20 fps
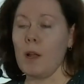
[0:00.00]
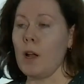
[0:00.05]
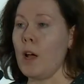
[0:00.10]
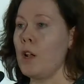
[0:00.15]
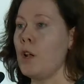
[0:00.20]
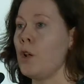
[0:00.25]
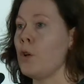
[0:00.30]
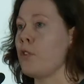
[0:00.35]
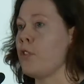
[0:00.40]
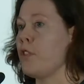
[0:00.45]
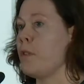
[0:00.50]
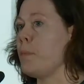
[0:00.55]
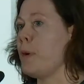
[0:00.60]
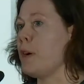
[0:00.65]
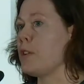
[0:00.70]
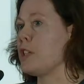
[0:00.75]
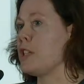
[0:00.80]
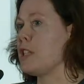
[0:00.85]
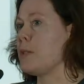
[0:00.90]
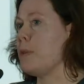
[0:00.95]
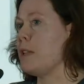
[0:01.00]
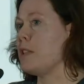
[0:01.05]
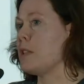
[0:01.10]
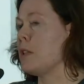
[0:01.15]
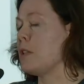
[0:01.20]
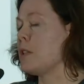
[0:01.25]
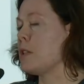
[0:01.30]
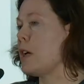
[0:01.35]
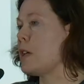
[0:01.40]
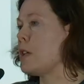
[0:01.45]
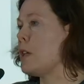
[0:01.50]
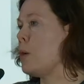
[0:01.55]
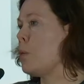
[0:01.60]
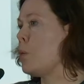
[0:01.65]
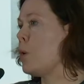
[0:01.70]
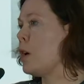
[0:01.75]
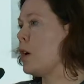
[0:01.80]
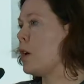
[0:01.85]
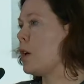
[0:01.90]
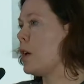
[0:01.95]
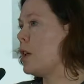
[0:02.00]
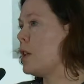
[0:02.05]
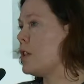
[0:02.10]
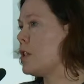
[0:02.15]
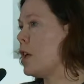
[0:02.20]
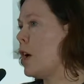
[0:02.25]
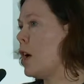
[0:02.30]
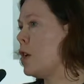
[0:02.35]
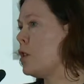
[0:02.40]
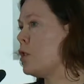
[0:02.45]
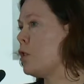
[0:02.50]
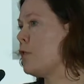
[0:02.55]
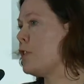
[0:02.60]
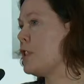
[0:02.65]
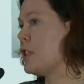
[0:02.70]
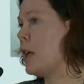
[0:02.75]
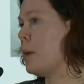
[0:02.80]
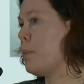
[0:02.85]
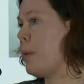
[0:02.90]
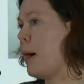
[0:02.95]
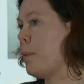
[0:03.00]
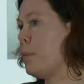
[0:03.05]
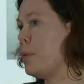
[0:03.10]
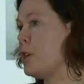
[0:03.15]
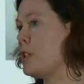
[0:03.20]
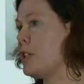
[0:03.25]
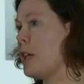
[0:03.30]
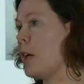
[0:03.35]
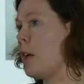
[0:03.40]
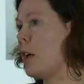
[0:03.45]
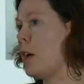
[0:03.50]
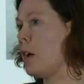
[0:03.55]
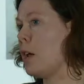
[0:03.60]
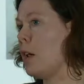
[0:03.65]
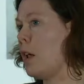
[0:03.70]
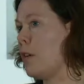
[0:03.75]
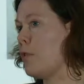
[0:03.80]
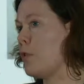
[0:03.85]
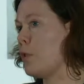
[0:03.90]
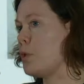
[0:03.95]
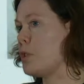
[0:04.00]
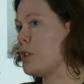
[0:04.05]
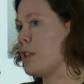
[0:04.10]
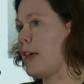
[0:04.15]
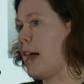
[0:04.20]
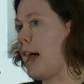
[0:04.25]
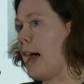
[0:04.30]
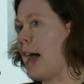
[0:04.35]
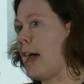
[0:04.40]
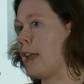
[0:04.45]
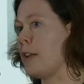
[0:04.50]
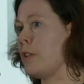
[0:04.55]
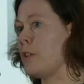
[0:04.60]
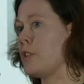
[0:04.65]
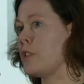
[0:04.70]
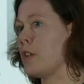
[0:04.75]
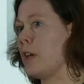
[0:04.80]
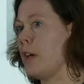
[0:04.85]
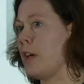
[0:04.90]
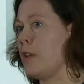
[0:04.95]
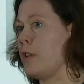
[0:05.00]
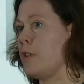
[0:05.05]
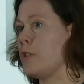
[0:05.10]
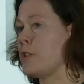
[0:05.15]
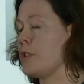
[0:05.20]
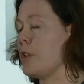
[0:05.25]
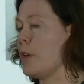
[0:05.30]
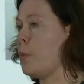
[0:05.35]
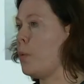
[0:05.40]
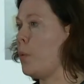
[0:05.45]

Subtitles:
A lot of the participants in the study were concerned, obviously, about putting a glove onto the hand and